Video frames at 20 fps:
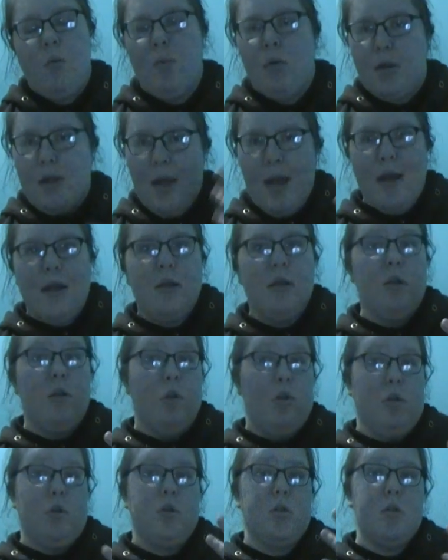And well, yeah,
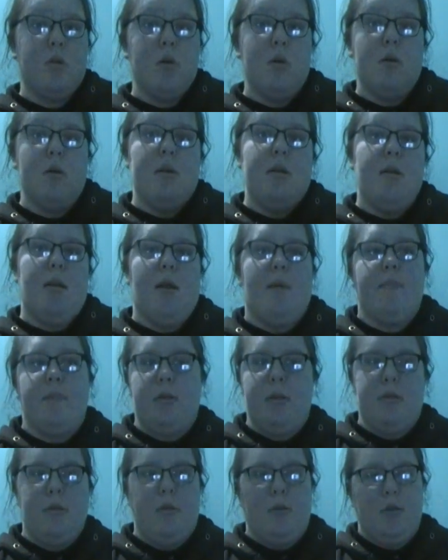he looks good. I mean,